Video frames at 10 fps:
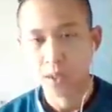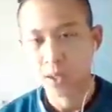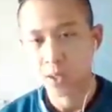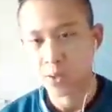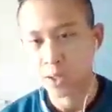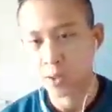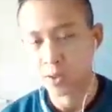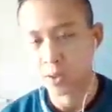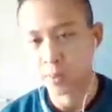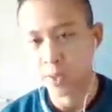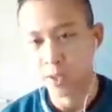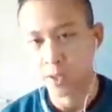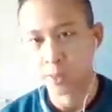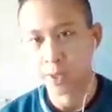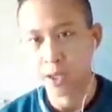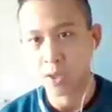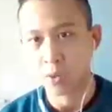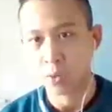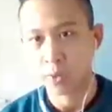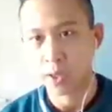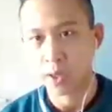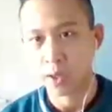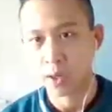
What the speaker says: here's a big cue right here.